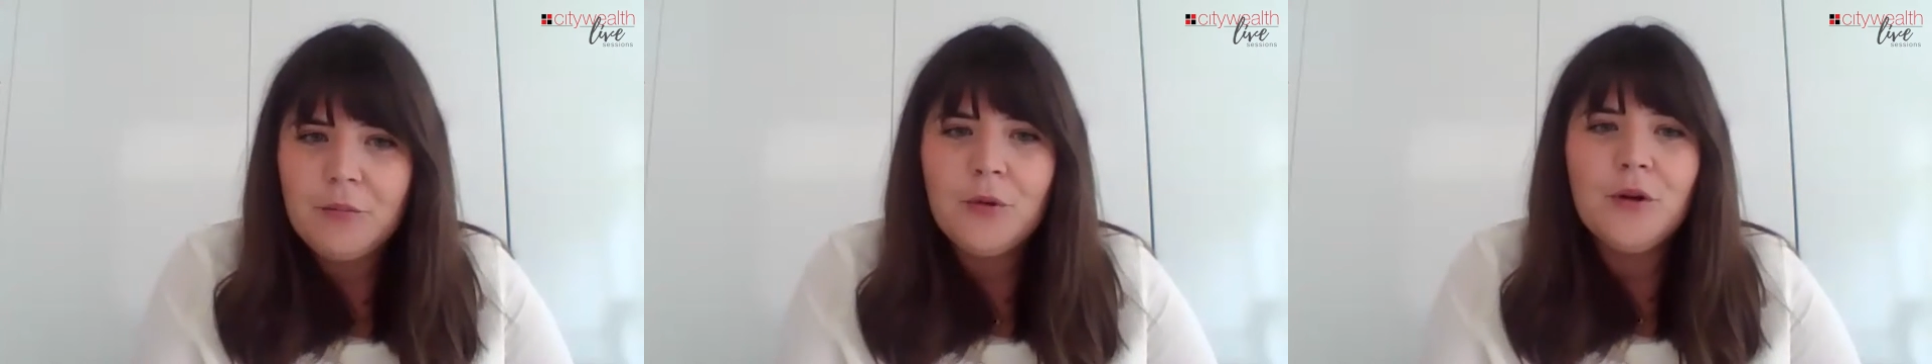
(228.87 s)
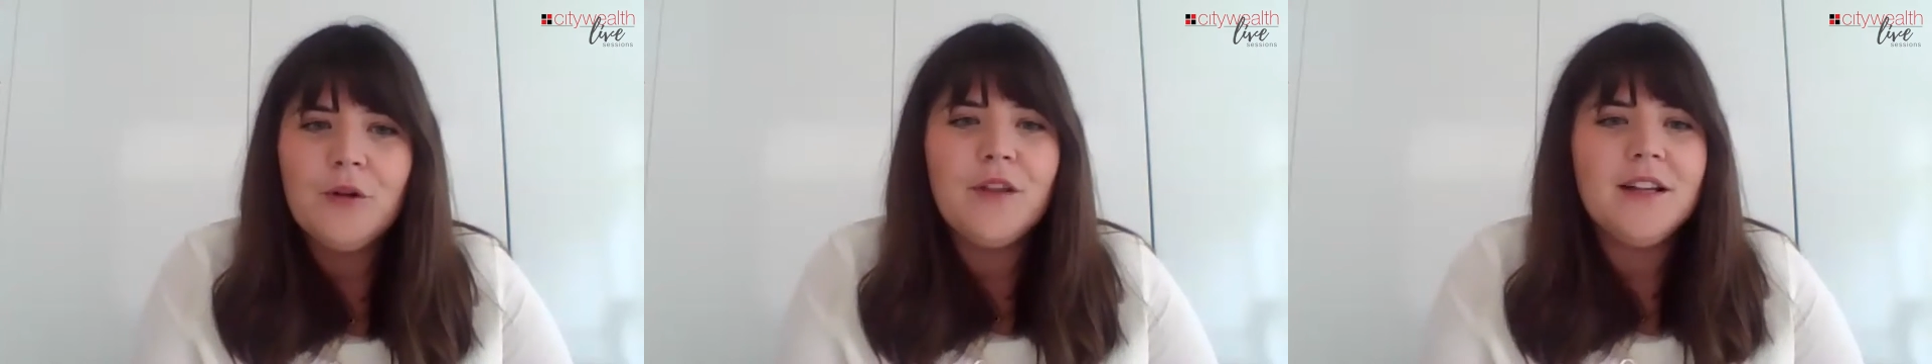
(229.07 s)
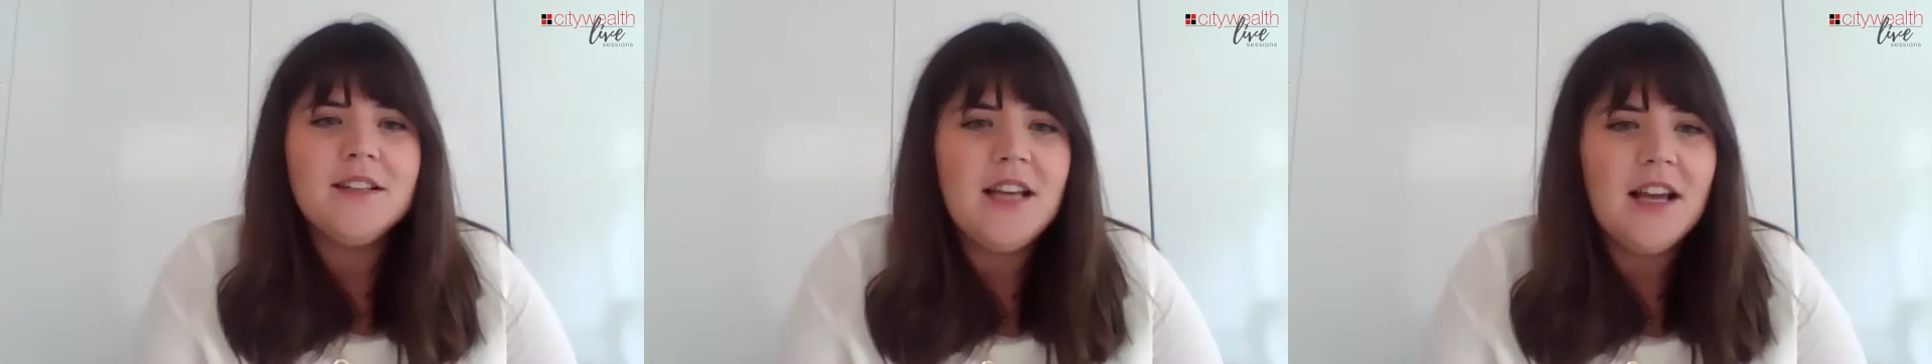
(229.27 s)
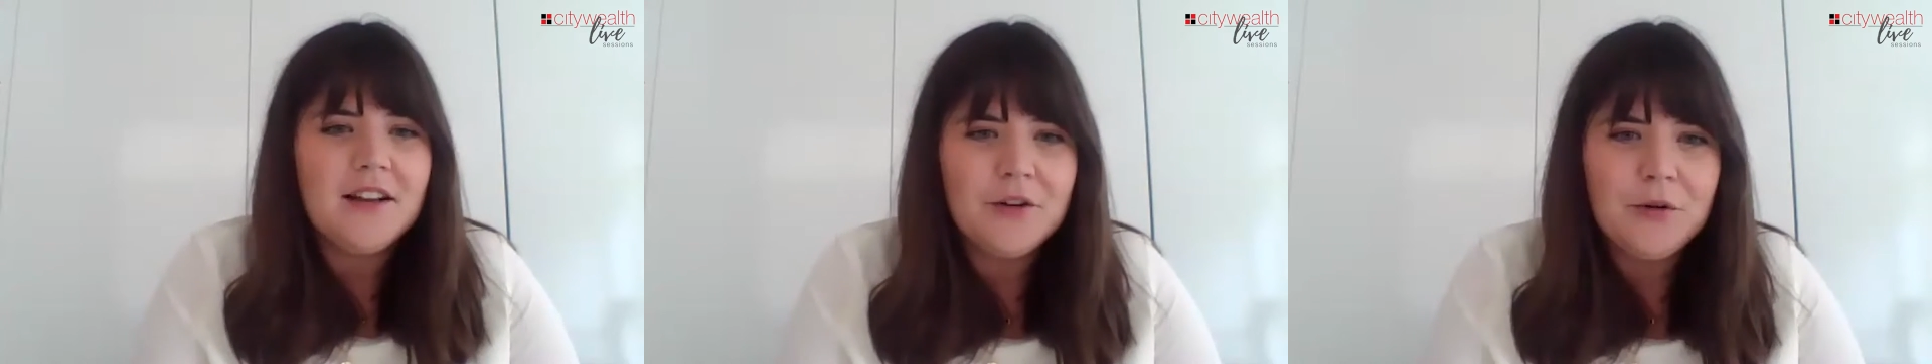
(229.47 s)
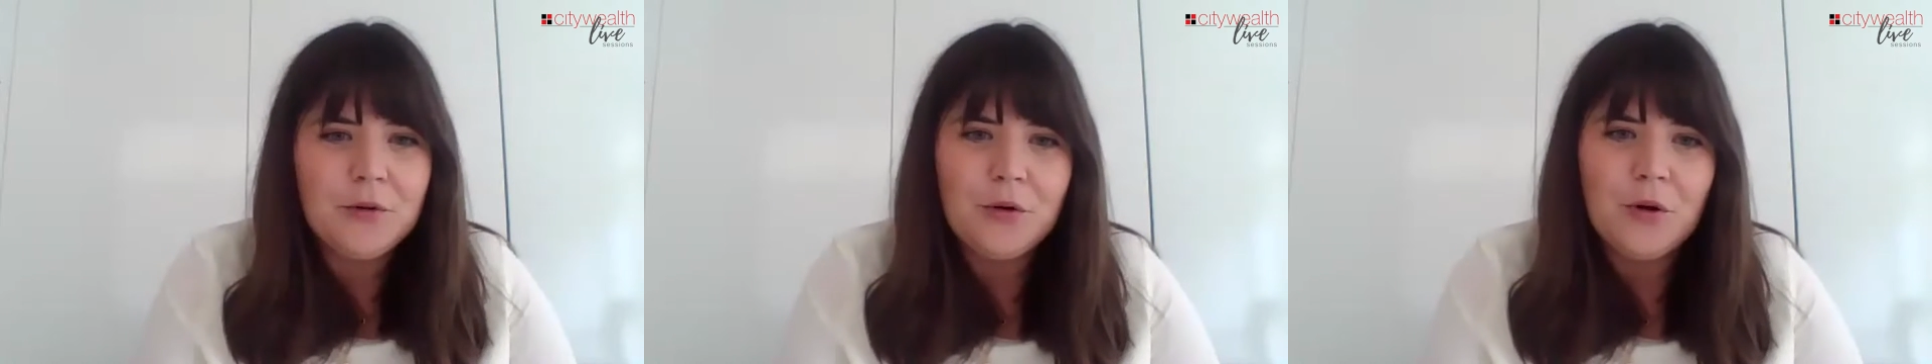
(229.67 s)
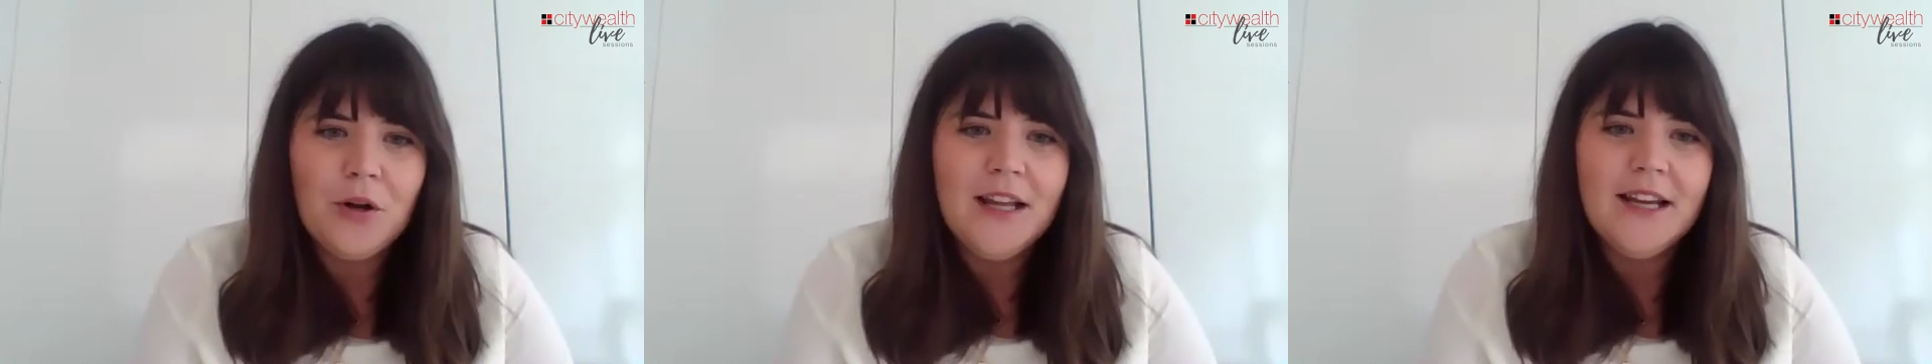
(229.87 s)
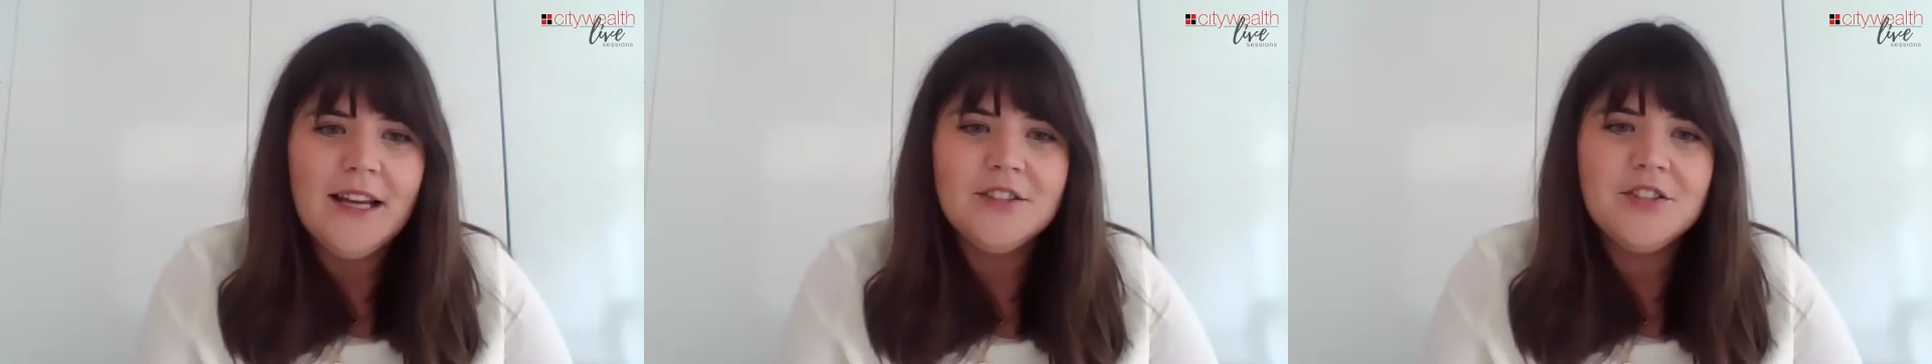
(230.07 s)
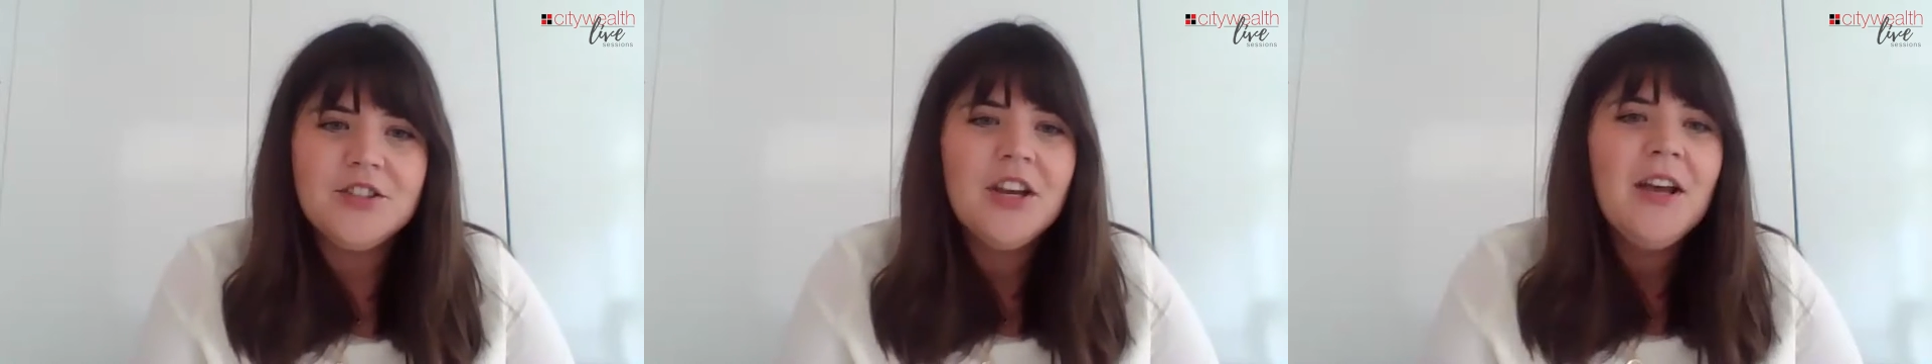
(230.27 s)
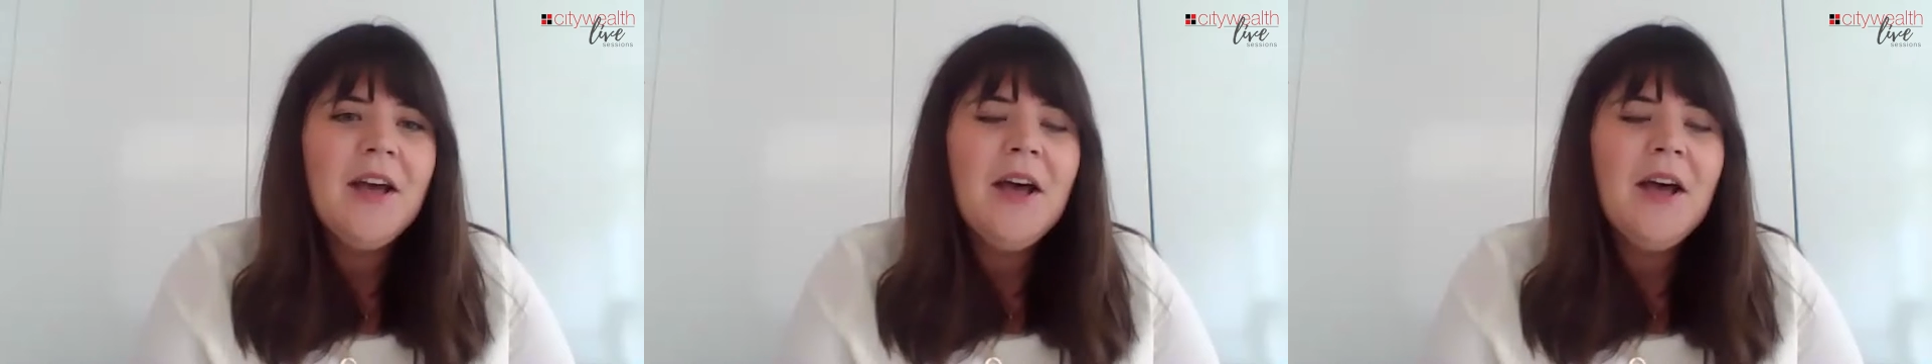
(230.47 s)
prove their technical knowledge,